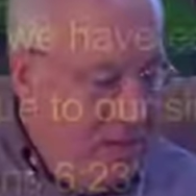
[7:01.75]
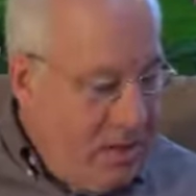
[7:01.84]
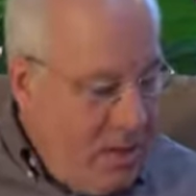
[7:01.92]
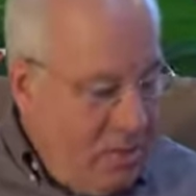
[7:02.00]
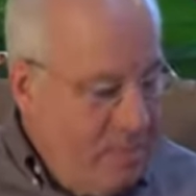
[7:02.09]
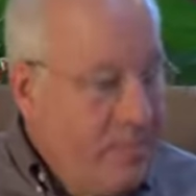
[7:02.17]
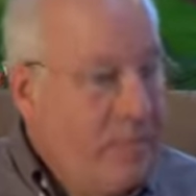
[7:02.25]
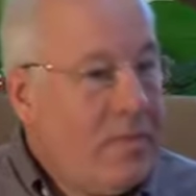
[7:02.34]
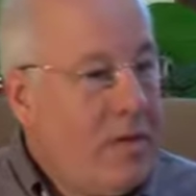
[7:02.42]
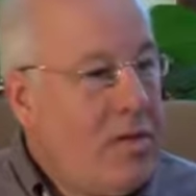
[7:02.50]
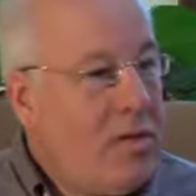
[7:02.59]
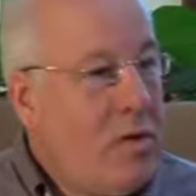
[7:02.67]
So,
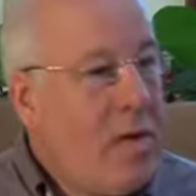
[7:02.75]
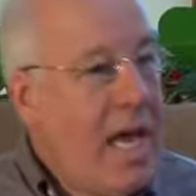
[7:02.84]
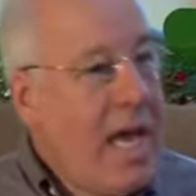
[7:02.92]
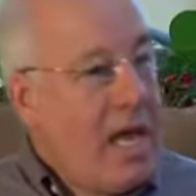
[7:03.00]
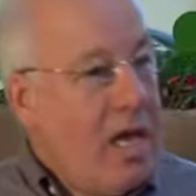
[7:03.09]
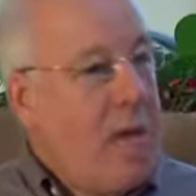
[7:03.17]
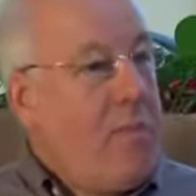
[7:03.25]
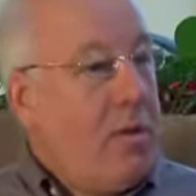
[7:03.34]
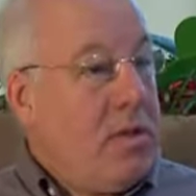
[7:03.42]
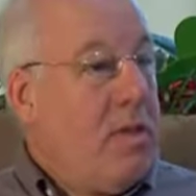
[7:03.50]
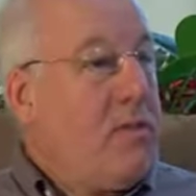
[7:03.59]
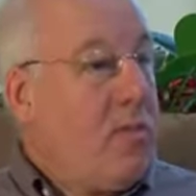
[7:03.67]
let's look at a
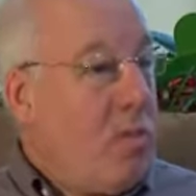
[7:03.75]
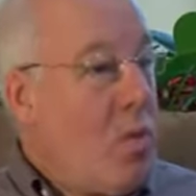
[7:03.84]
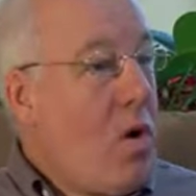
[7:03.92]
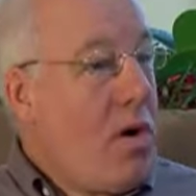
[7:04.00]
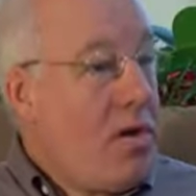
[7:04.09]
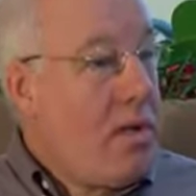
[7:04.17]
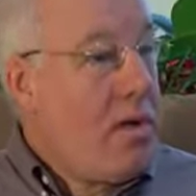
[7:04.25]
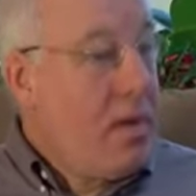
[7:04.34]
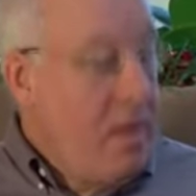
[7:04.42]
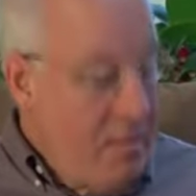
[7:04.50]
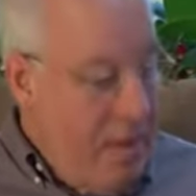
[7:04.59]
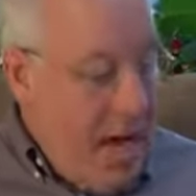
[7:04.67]
couple different works here
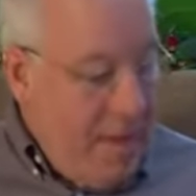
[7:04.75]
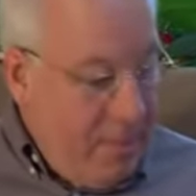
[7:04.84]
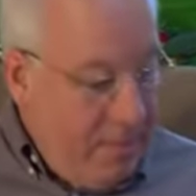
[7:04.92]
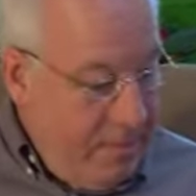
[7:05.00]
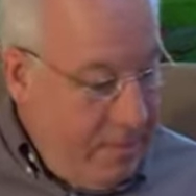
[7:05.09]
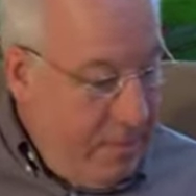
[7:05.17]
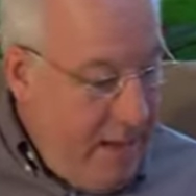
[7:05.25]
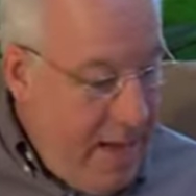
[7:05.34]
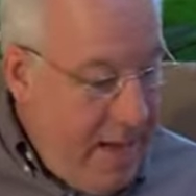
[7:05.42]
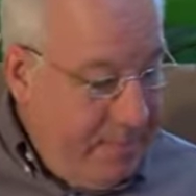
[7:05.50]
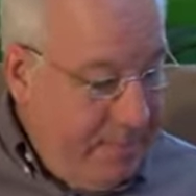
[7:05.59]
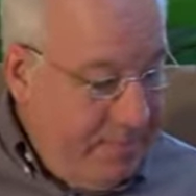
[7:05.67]
in the Bible,
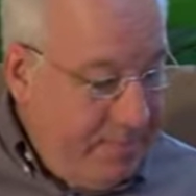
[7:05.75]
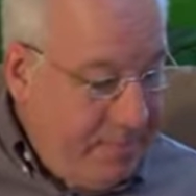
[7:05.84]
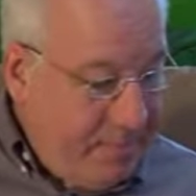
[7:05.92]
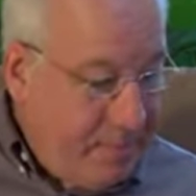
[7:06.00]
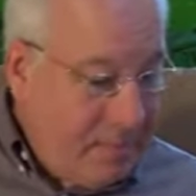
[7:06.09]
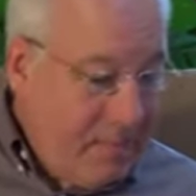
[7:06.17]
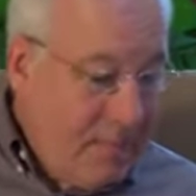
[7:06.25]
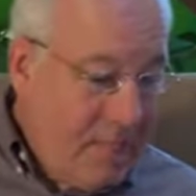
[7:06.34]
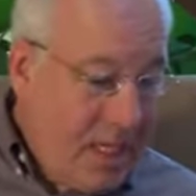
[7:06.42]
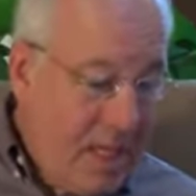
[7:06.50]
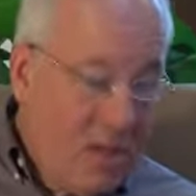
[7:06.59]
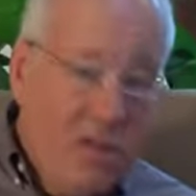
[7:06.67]
okay?
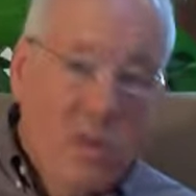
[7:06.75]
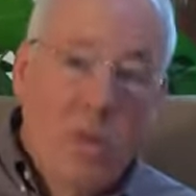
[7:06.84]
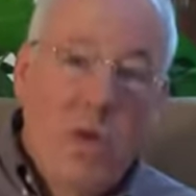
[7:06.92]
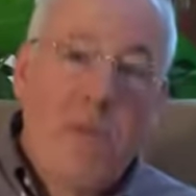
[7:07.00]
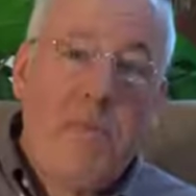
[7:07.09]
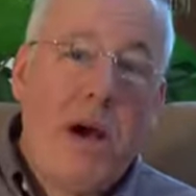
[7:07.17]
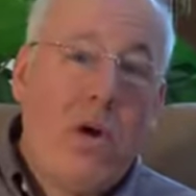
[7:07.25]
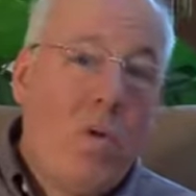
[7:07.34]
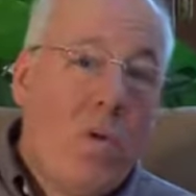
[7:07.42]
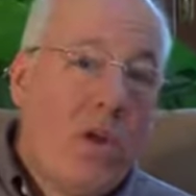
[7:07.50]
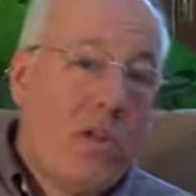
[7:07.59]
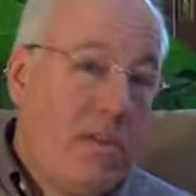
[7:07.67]
So what about
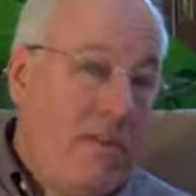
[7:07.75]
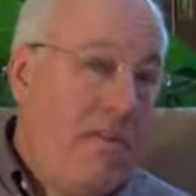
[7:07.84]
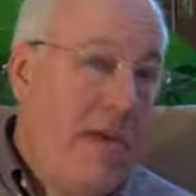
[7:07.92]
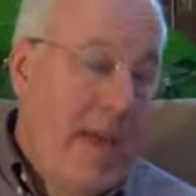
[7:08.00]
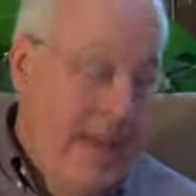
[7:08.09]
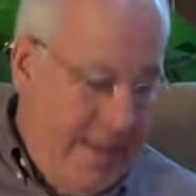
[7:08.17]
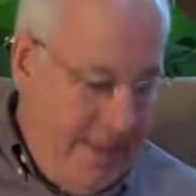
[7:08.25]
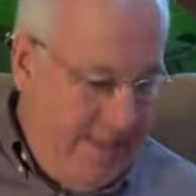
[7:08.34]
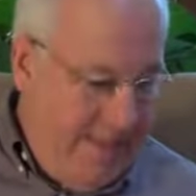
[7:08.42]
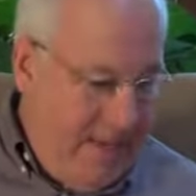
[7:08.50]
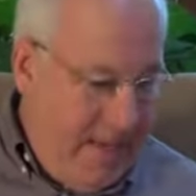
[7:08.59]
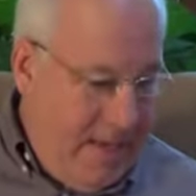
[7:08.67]
works of faith?
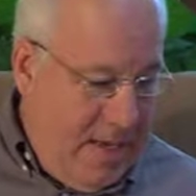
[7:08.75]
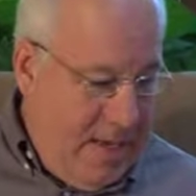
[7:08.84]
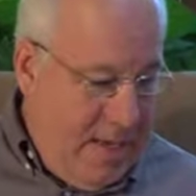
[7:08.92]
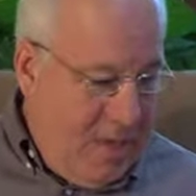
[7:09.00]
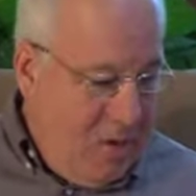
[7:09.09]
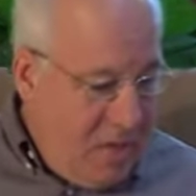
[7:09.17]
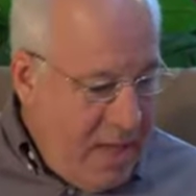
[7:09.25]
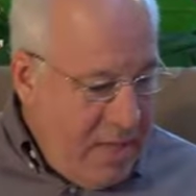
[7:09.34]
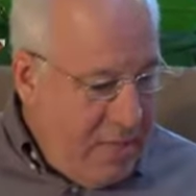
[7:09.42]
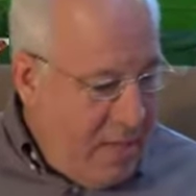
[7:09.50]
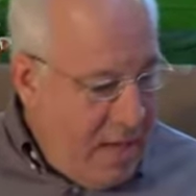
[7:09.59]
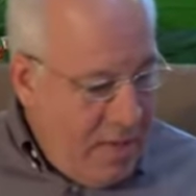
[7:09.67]
Do
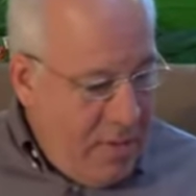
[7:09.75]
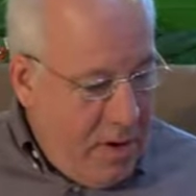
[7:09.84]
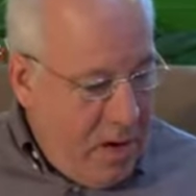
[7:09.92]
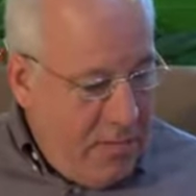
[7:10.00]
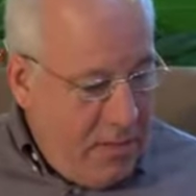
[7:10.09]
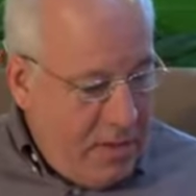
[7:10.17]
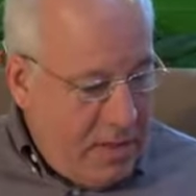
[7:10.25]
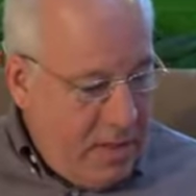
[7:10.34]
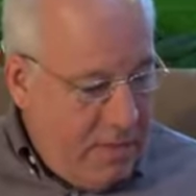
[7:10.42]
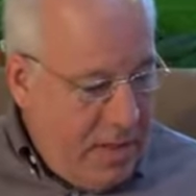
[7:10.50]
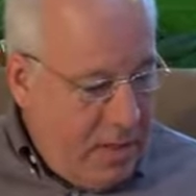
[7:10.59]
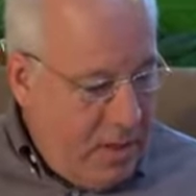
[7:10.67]
they play a part of our
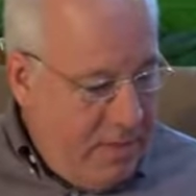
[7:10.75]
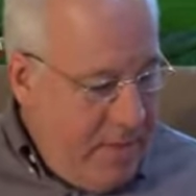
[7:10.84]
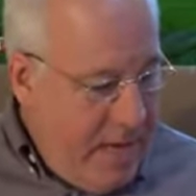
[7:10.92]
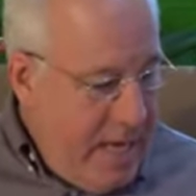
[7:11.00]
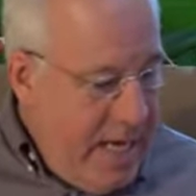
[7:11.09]
salvation?